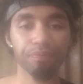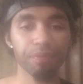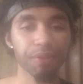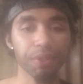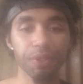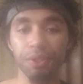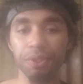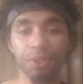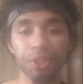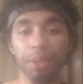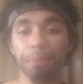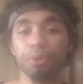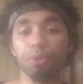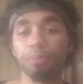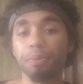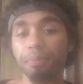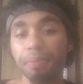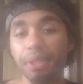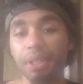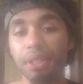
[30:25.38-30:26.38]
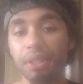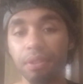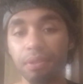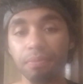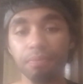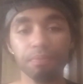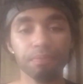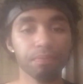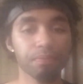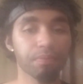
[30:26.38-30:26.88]
because I'm a human
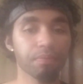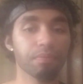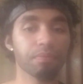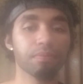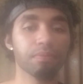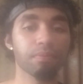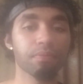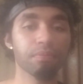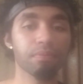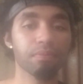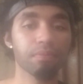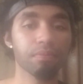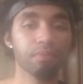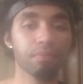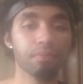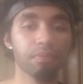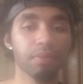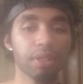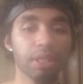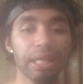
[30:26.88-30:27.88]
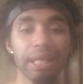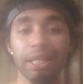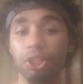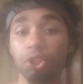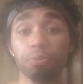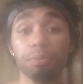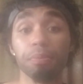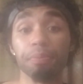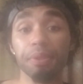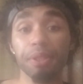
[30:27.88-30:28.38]
being. As
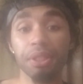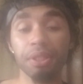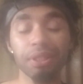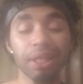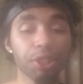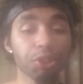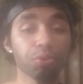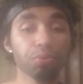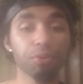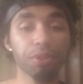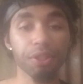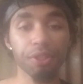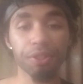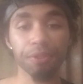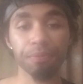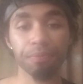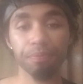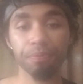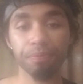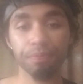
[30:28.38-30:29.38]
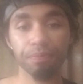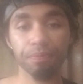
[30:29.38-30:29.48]
a human being, I do care.